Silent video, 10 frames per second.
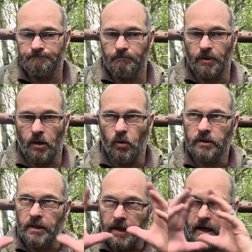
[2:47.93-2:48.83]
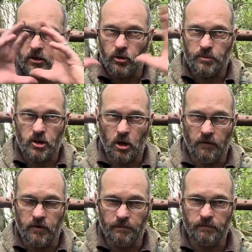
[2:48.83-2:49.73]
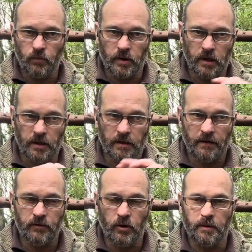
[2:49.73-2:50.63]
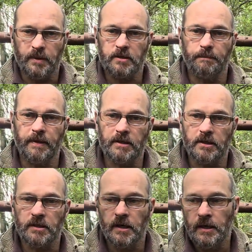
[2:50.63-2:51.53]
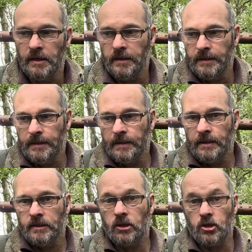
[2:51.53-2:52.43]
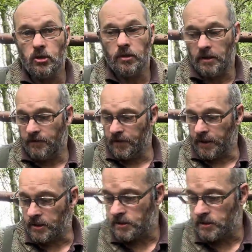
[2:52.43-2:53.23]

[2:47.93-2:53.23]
but I wanted to get a group shot of them with a few other bits and pieces to show that they're finished.